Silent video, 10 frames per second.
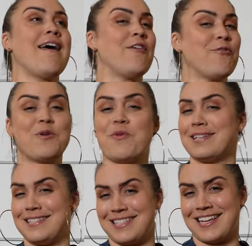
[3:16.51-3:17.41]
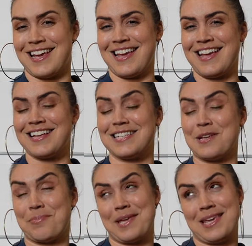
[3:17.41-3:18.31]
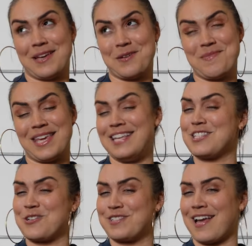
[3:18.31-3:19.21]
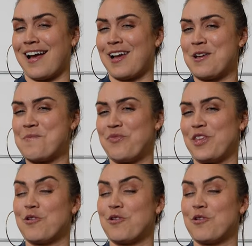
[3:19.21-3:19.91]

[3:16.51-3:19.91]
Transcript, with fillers: every Wednesday, 10 p.m. Eastern Time.